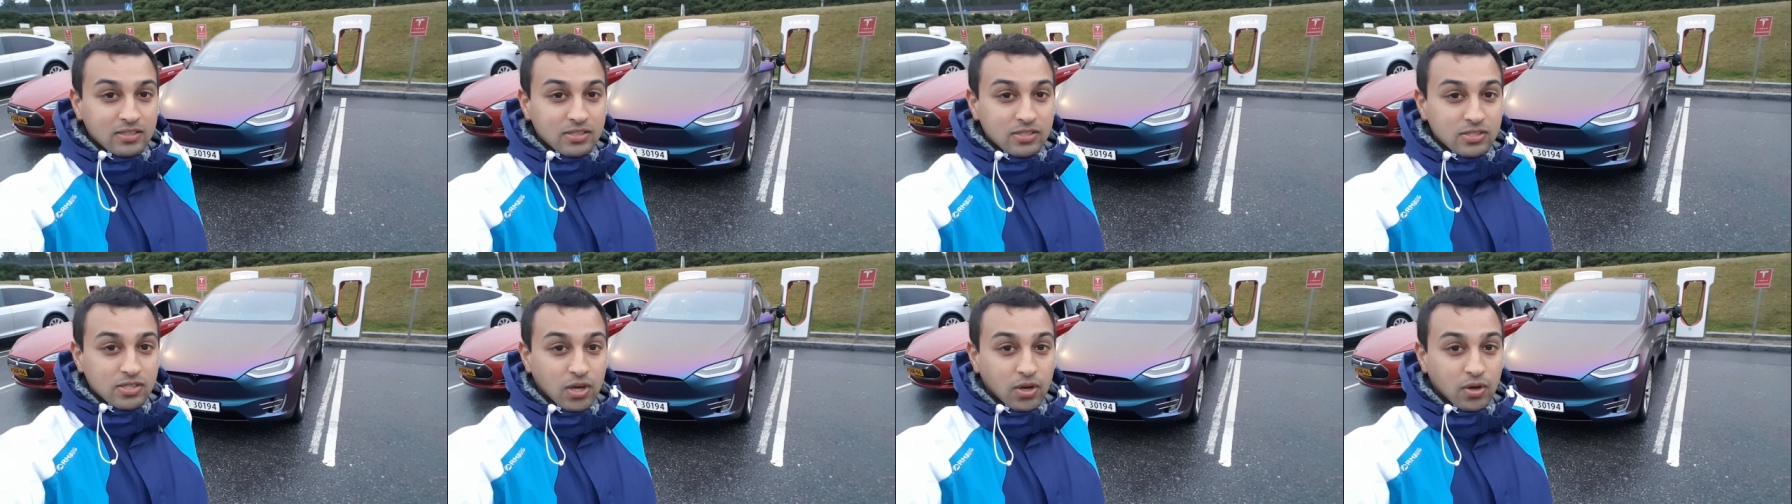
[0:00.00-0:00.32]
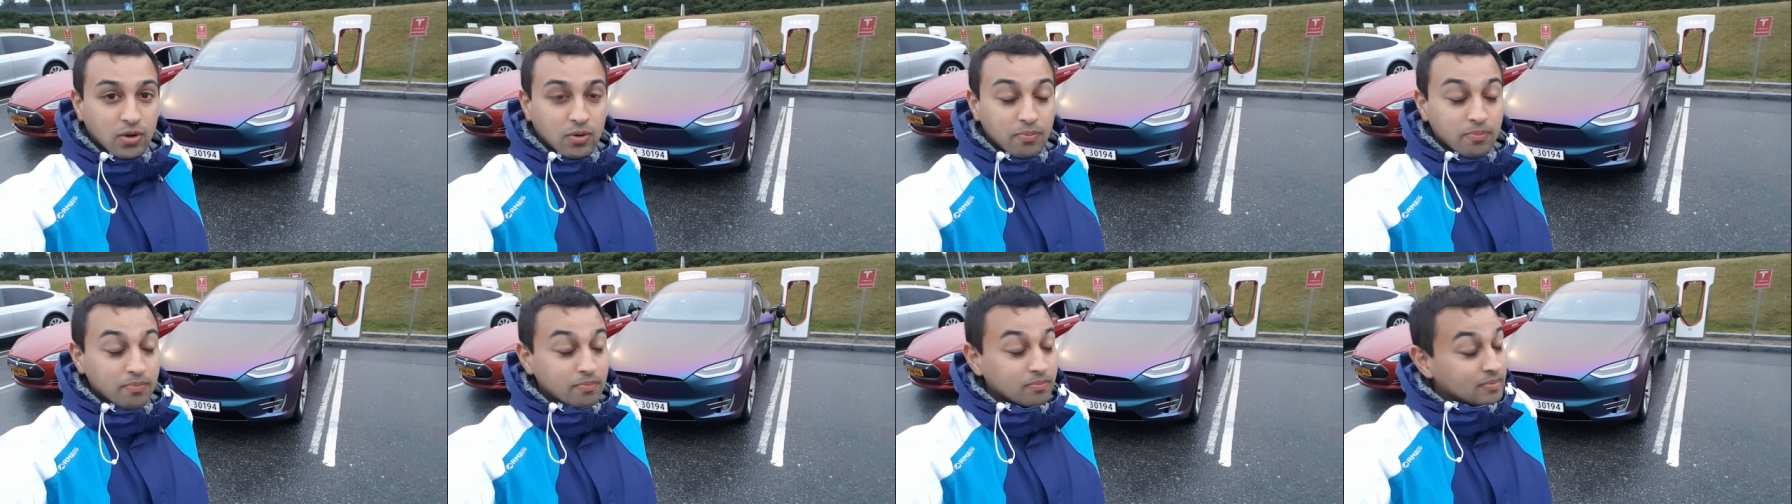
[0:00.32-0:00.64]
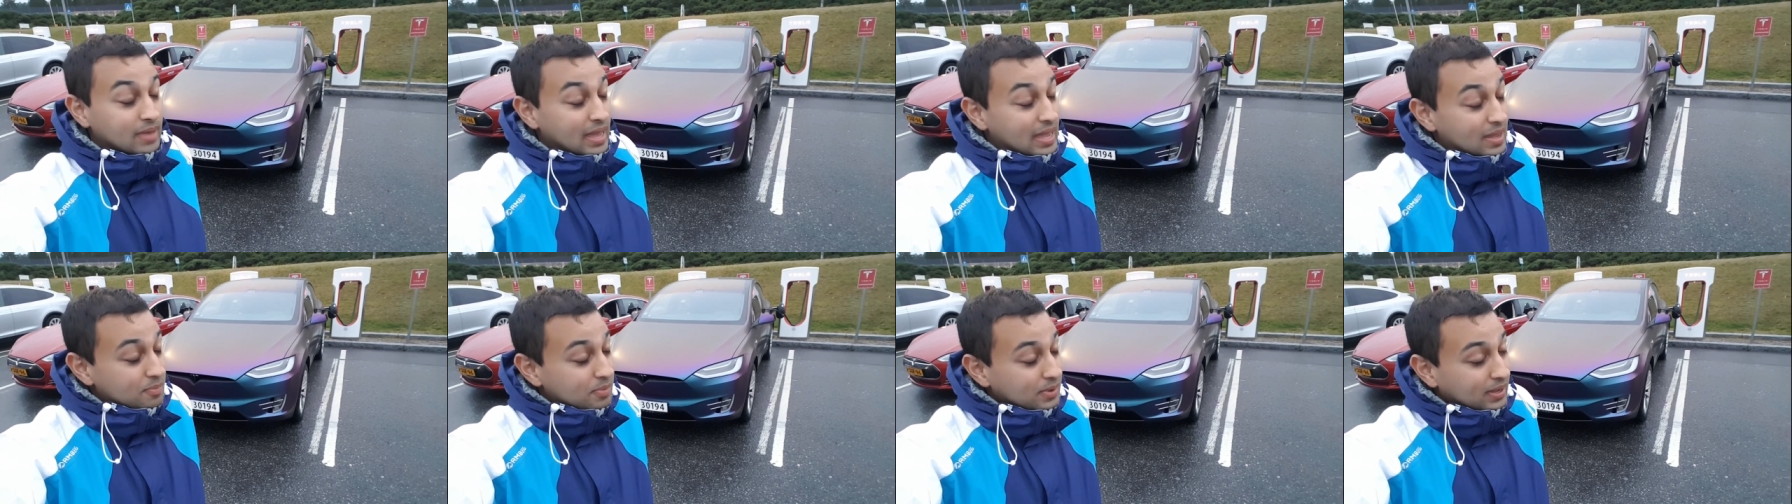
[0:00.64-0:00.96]
So
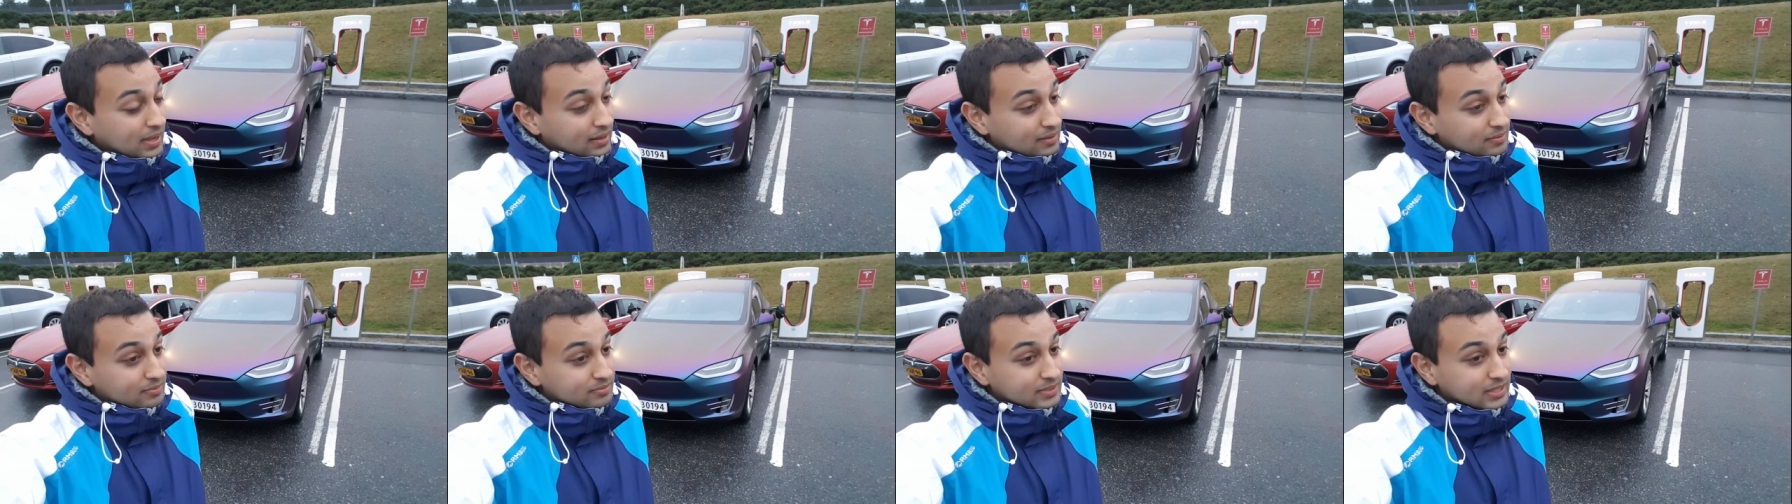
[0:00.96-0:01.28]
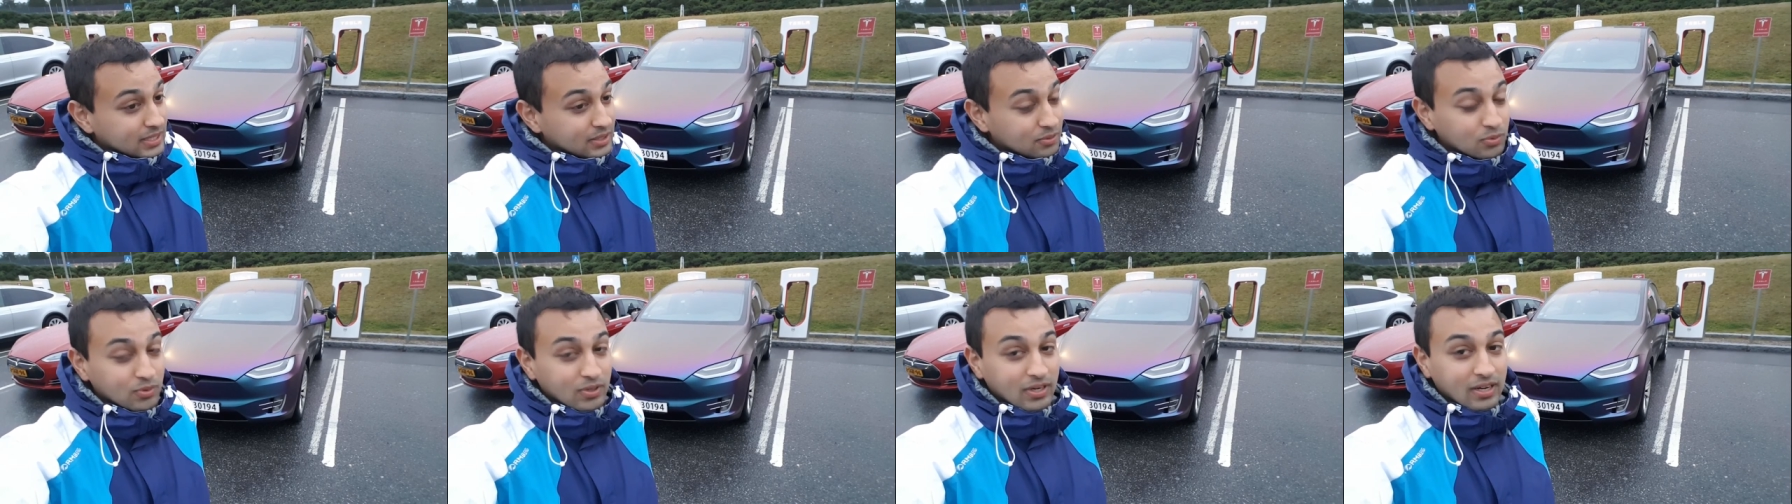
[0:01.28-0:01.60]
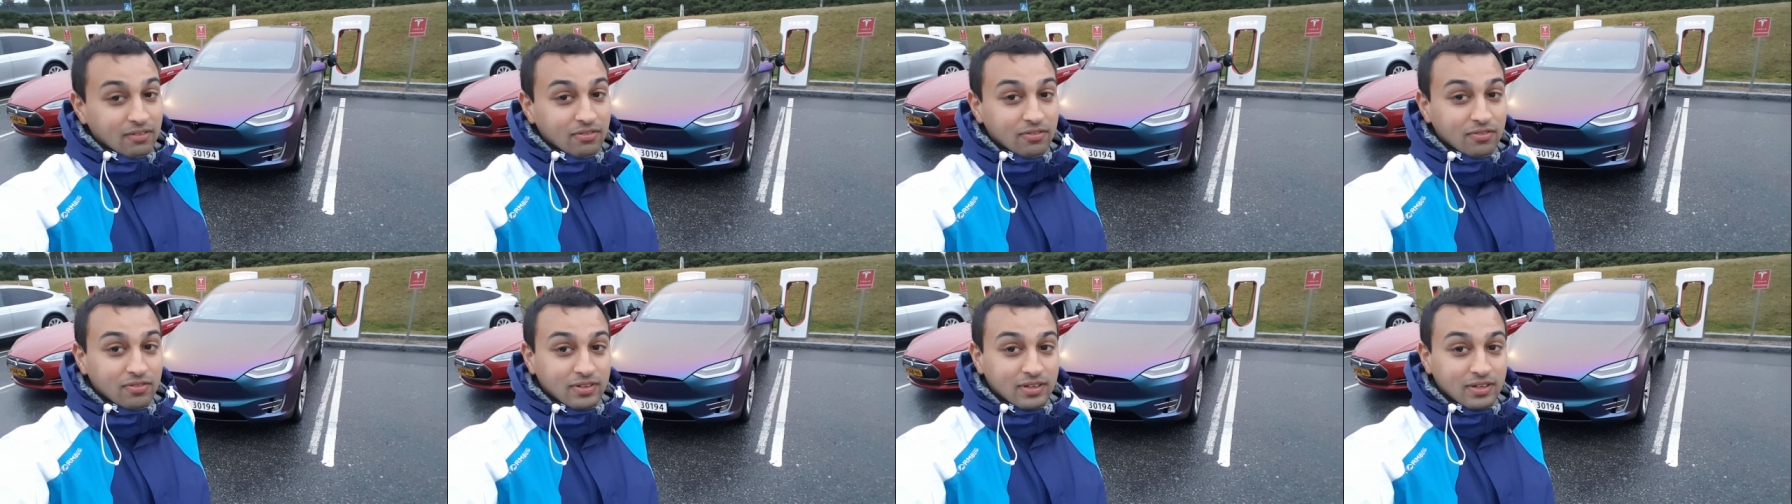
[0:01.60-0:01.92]
maybe it would
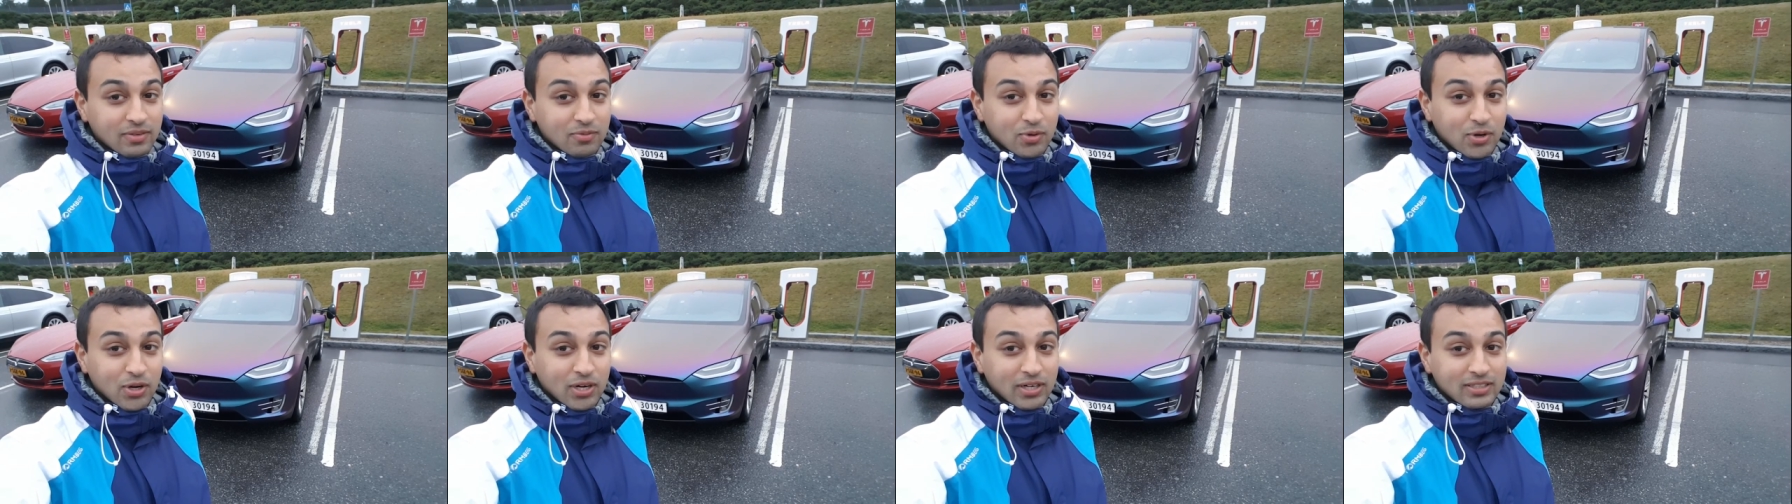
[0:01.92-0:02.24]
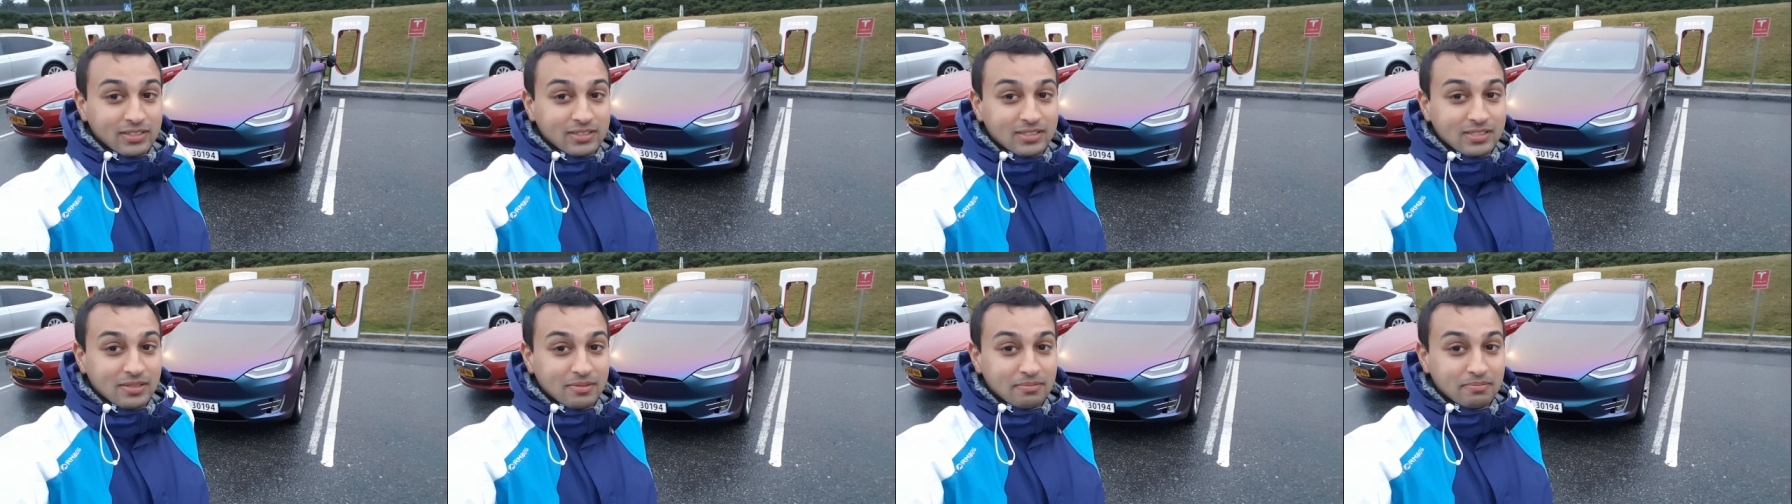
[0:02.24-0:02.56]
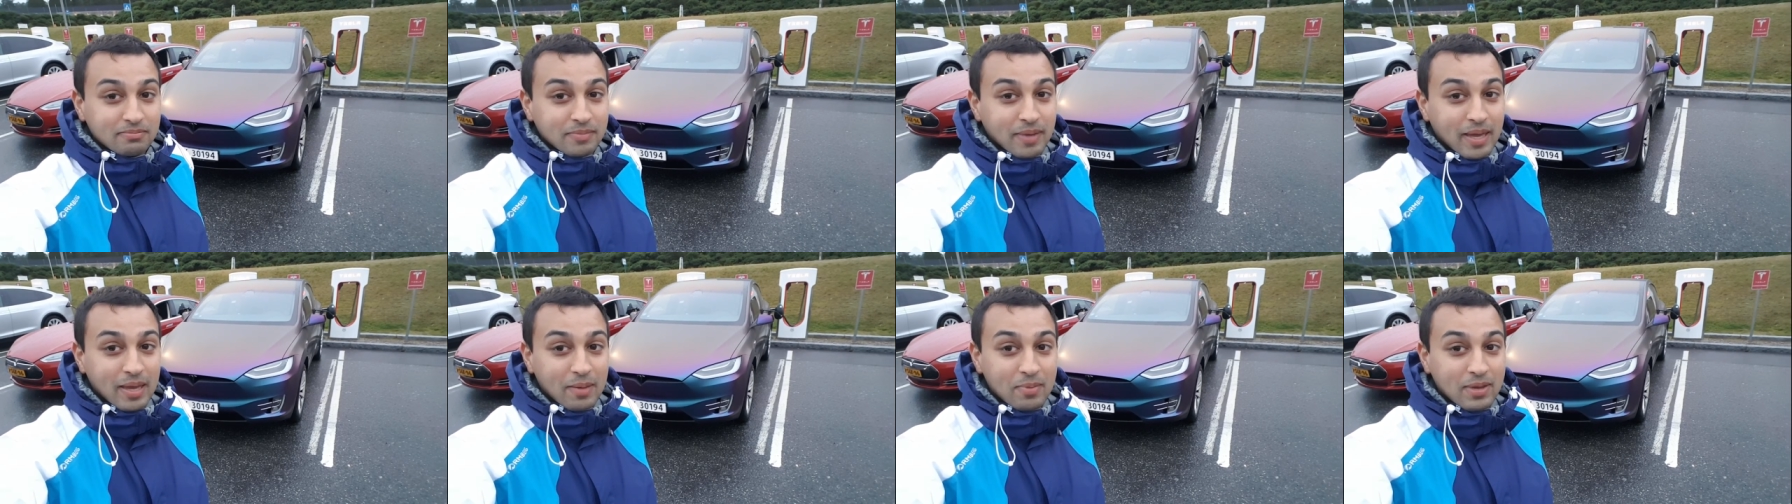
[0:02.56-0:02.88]
have worked,
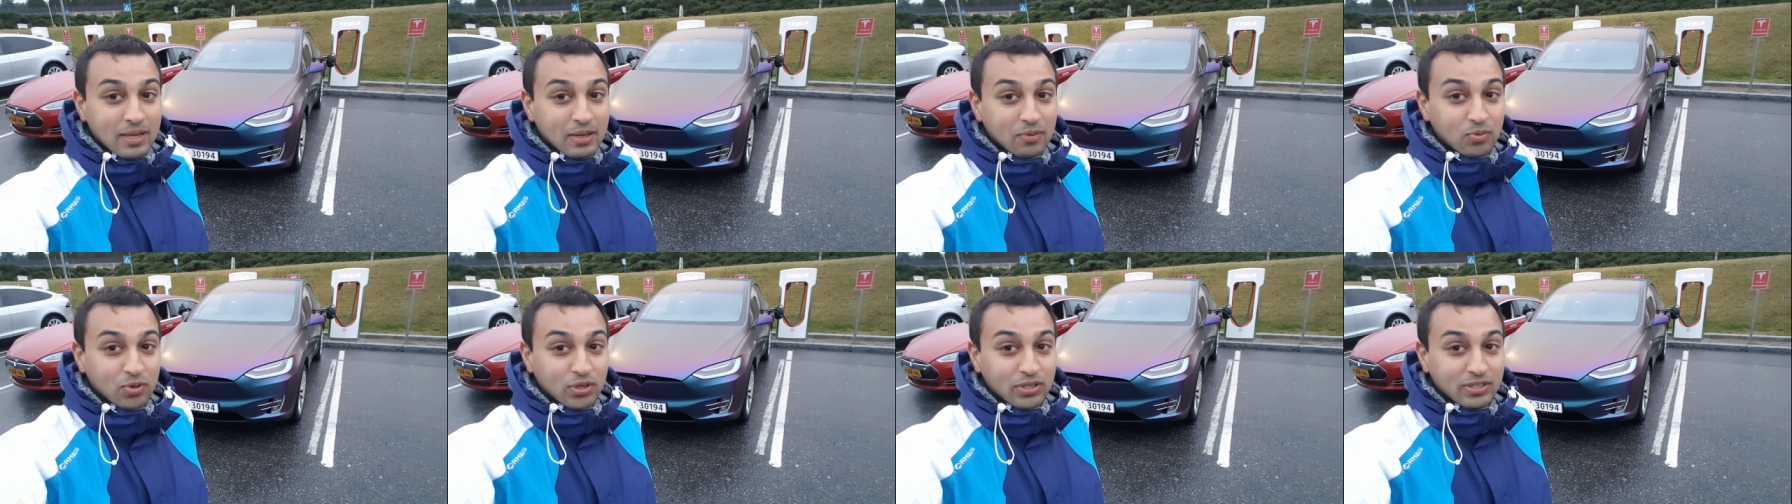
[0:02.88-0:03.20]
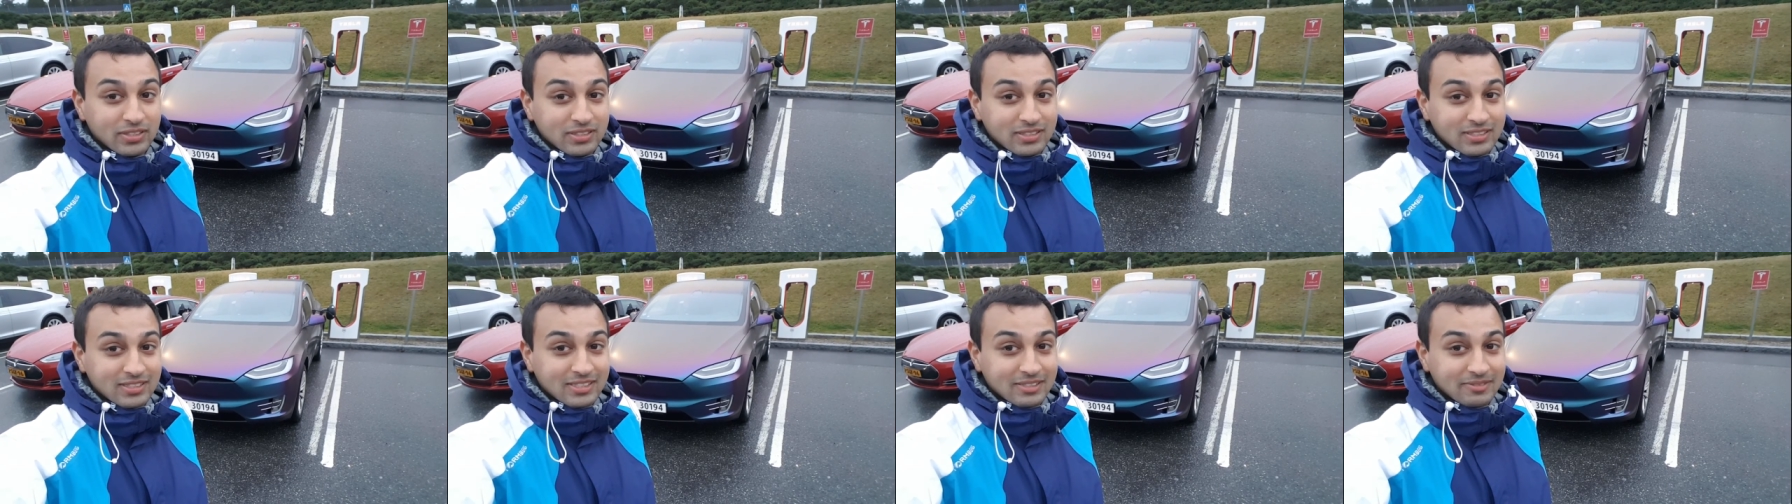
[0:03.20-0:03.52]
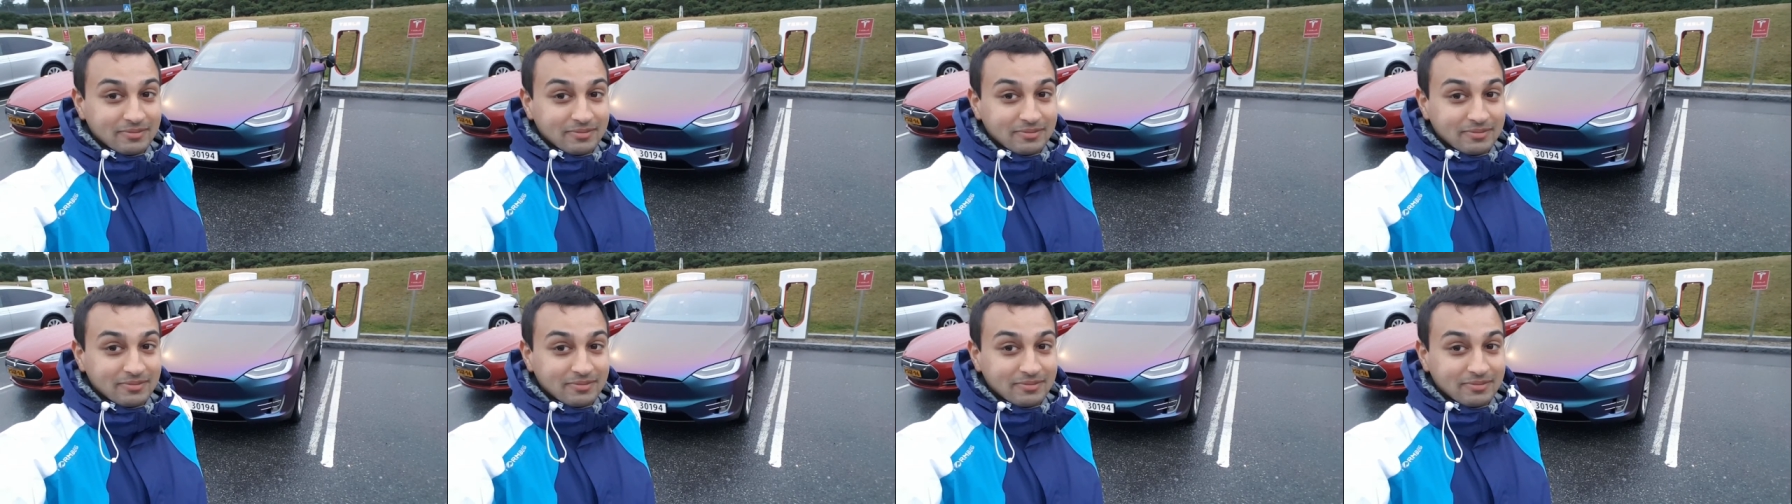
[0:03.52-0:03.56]
maybe it wouldn't.